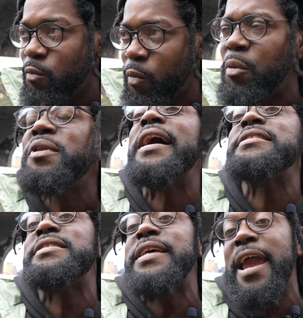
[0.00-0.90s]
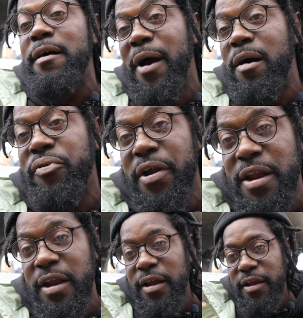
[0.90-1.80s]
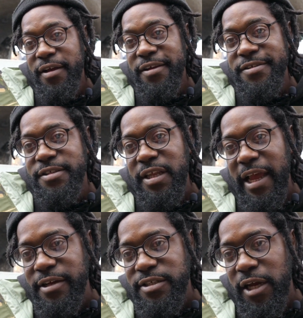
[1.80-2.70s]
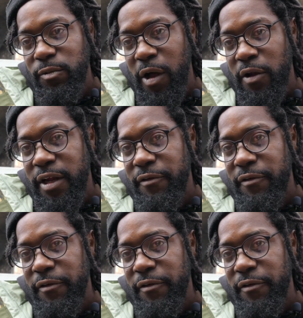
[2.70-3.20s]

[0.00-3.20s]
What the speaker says: what will that say about Britain to the outside world?